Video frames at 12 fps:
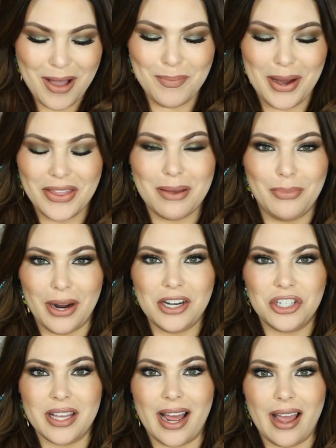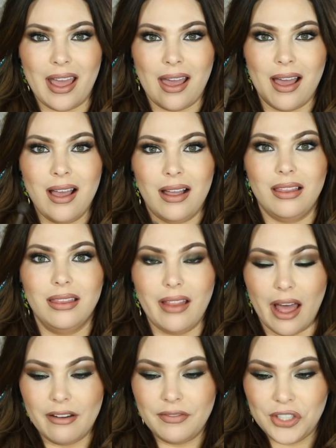But the brush that I
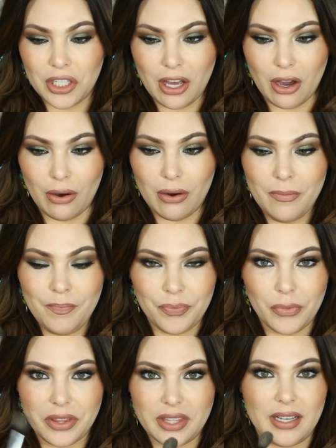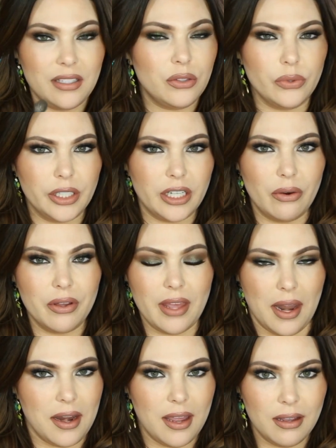love to go with this, or to go with
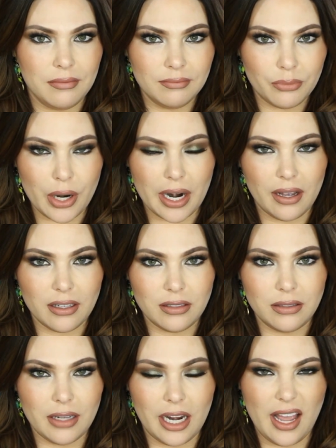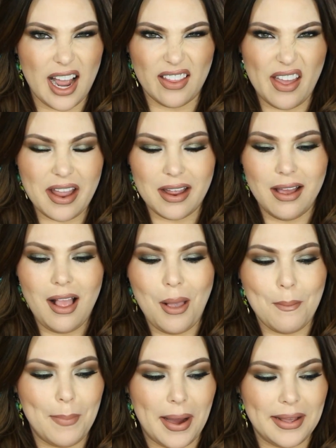any product, any highlight,
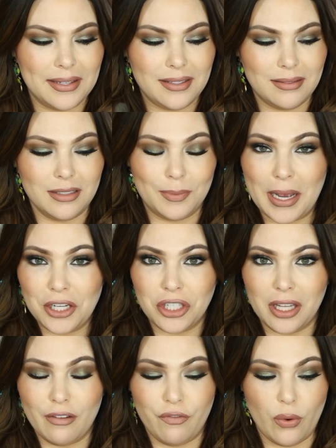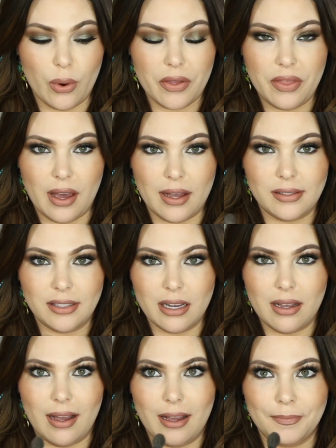but especially for
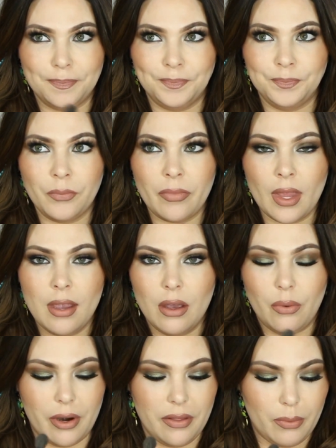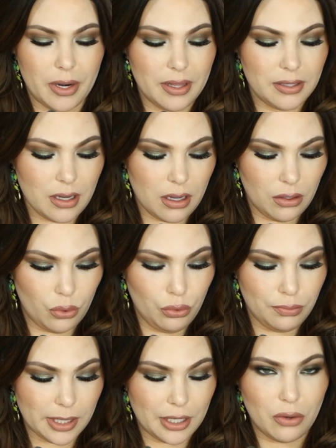the, what are these called?
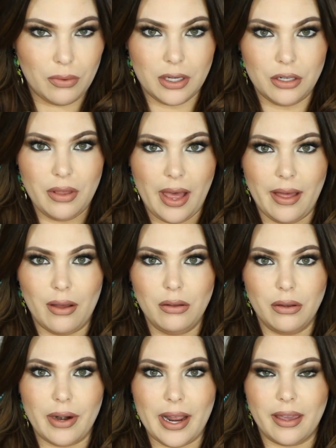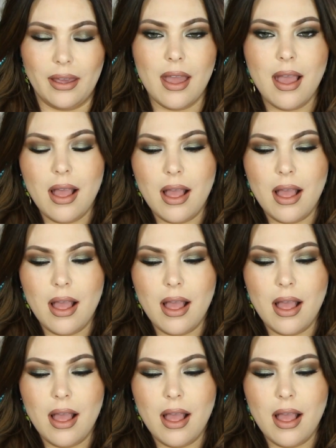Oops, I don't want to do that. I'll crack it.